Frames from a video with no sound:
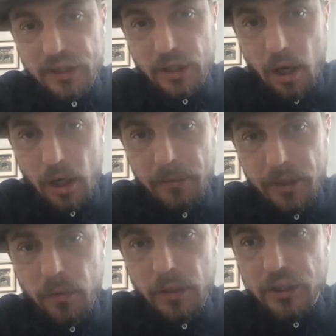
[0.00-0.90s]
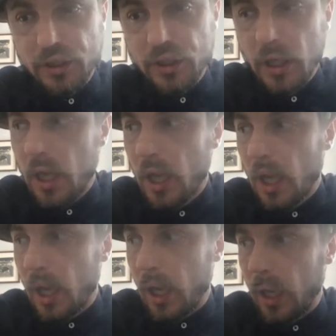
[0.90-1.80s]
economy, which
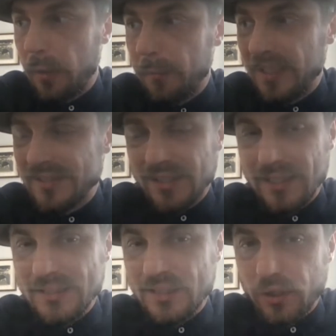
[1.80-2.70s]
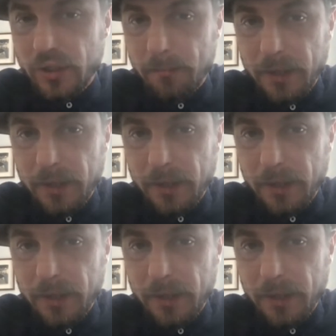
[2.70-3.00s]
is easier than